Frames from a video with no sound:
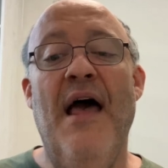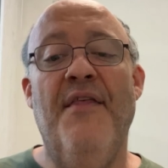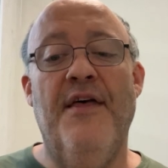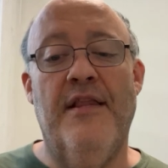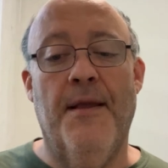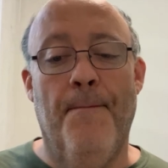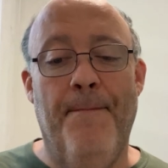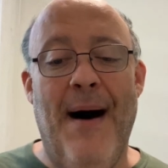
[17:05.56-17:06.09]

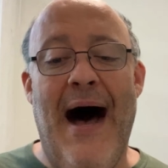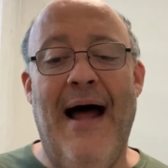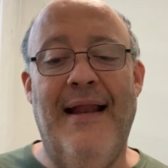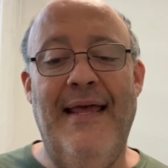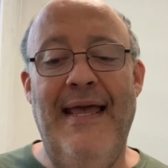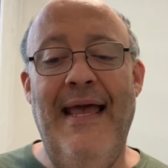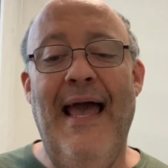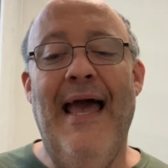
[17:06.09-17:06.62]
that the
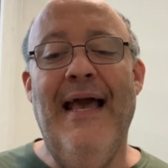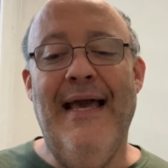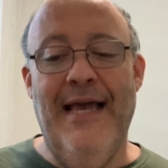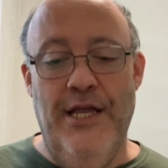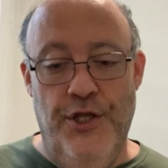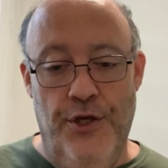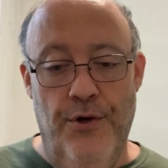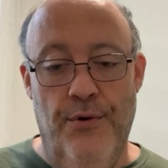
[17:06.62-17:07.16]
body
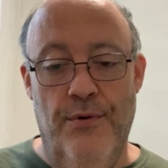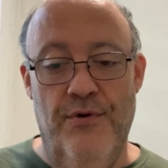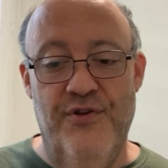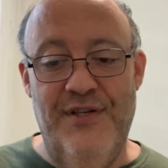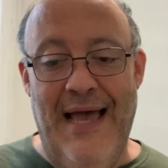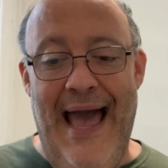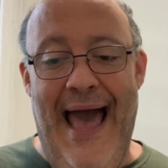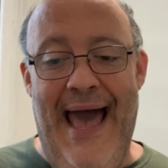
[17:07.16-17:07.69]
can
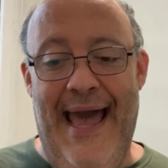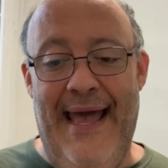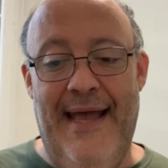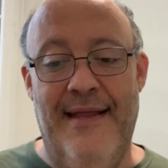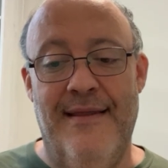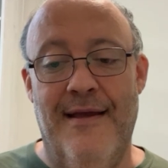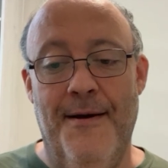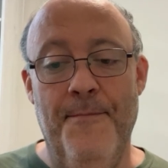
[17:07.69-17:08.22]
use
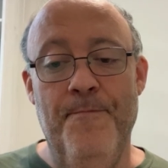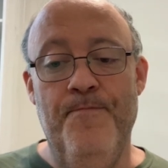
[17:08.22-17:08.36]
and